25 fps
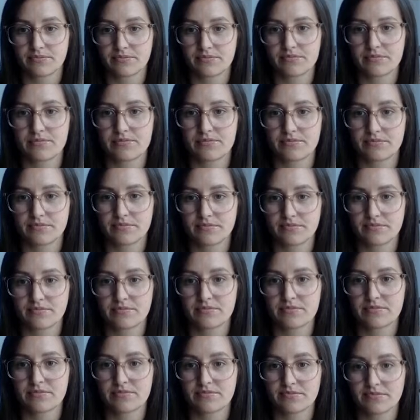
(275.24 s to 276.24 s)

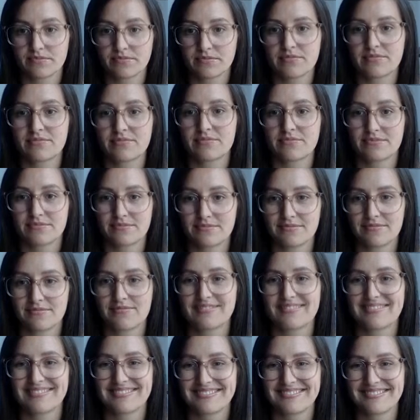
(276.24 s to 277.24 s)

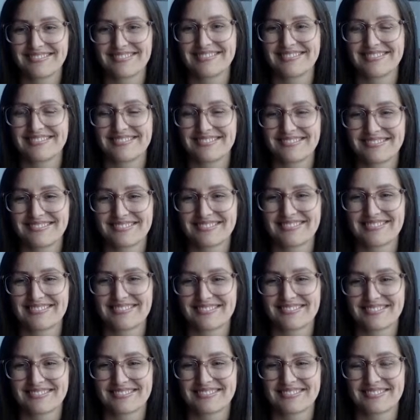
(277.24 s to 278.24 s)

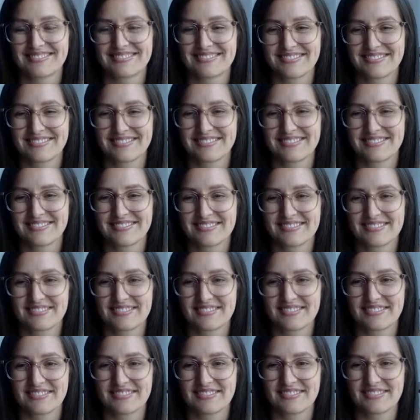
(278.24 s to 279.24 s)

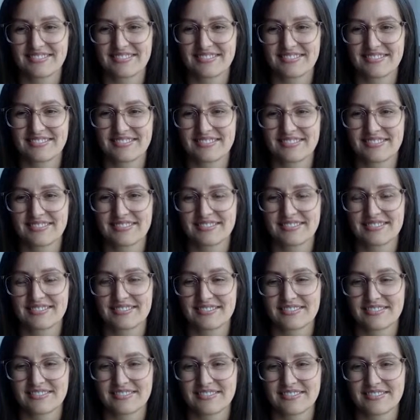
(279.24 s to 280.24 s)

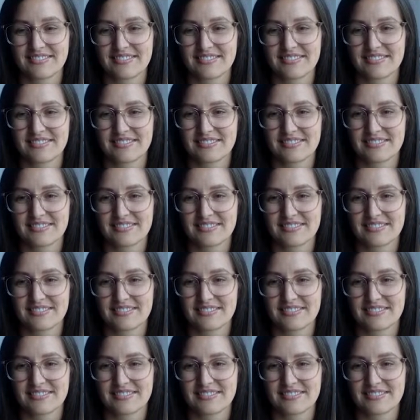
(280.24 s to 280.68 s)
[no speech]